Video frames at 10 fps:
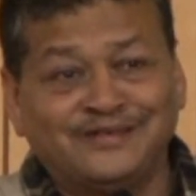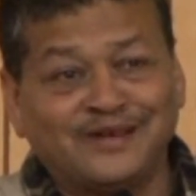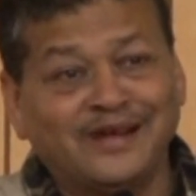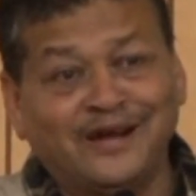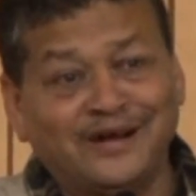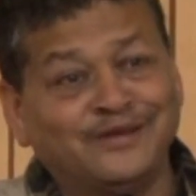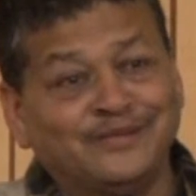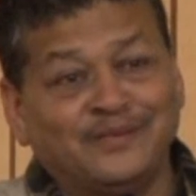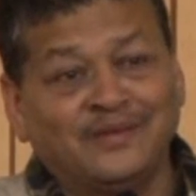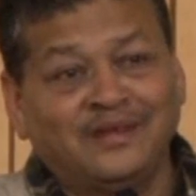hard,
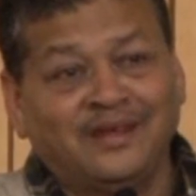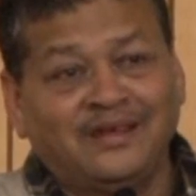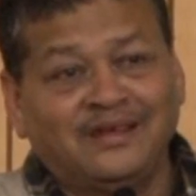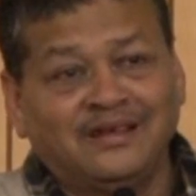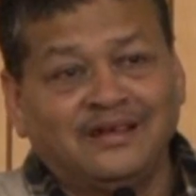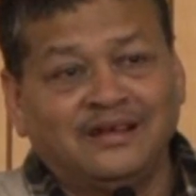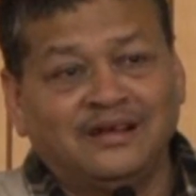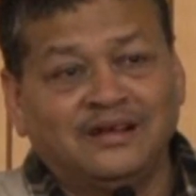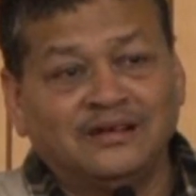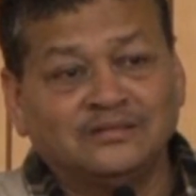
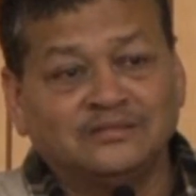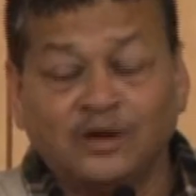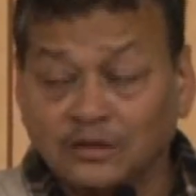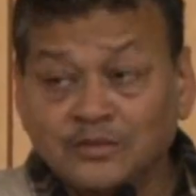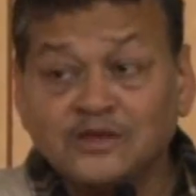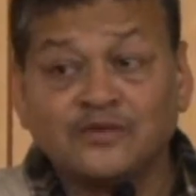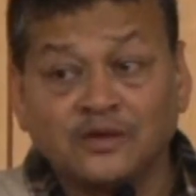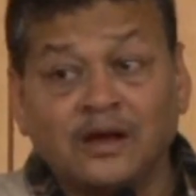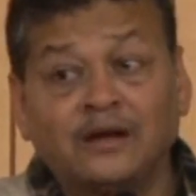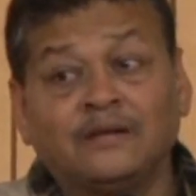and all the best
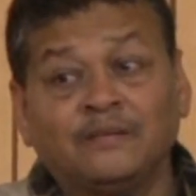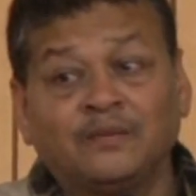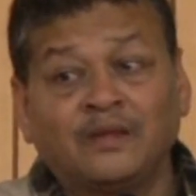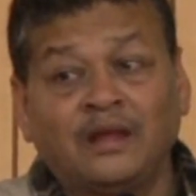for that.